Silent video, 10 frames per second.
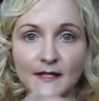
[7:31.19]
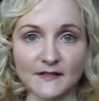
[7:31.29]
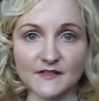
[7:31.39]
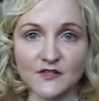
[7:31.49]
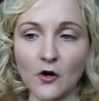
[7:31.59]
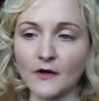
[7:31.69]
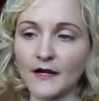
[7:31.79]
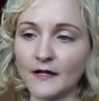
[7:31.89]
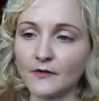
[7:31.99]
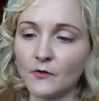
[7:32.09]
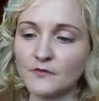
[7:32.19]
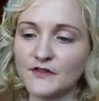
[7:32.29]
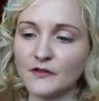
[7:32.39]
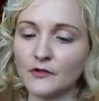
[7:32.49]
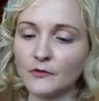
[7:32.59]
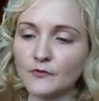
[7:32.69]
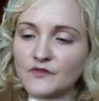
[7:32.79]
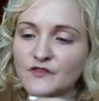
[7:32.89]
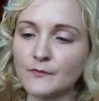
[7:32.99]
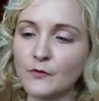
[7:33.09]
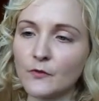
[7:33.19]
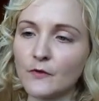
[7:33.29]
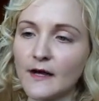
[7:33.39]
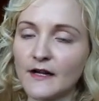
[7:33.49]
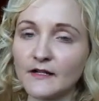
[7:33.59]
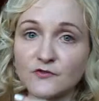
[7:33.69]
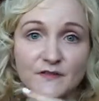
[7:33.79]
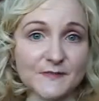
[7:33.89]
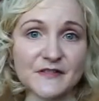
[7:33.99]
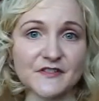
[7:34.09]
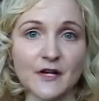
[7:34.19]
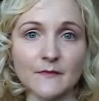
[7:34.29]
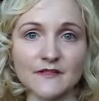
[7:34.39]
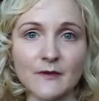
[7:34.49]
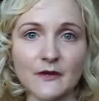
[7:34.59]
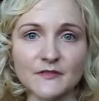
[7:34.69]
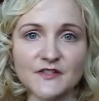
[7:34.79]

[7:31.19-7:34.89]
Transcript: in stock, and also they're going to launch some more at Christmas time as well.